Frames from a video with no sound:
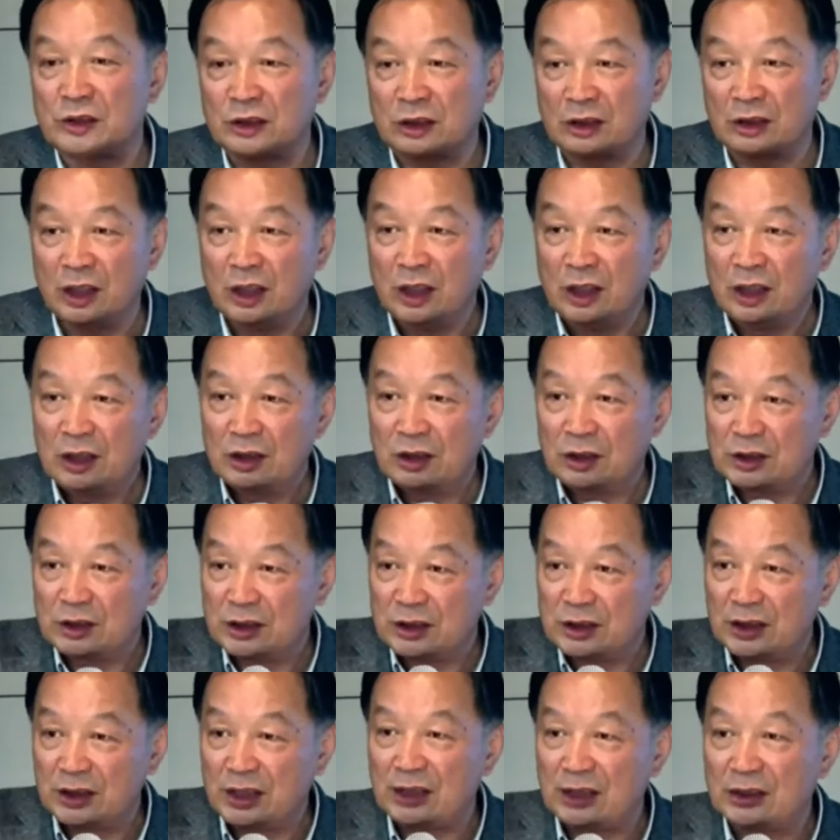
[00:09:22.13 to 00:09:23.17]
I'm against
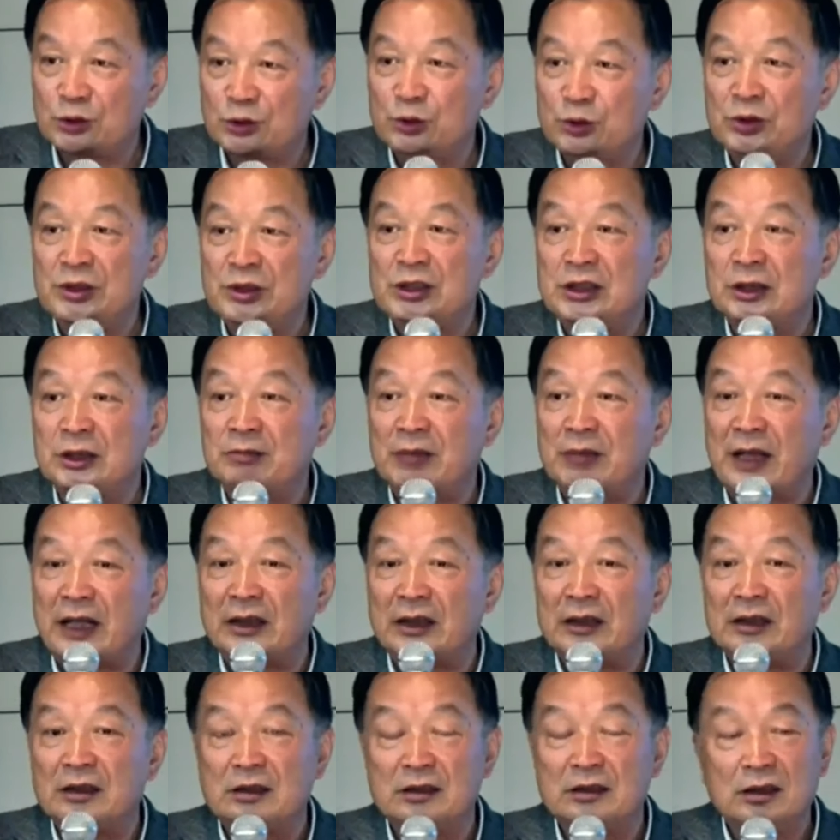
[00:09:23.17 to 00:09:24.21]
none of those
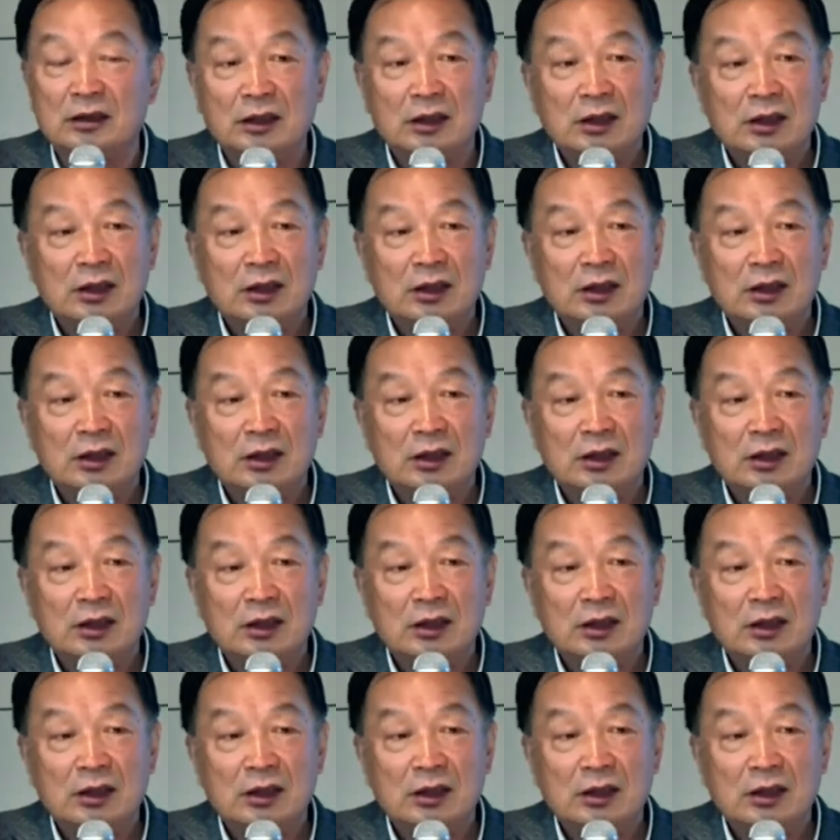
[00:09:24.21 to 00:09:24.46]
values.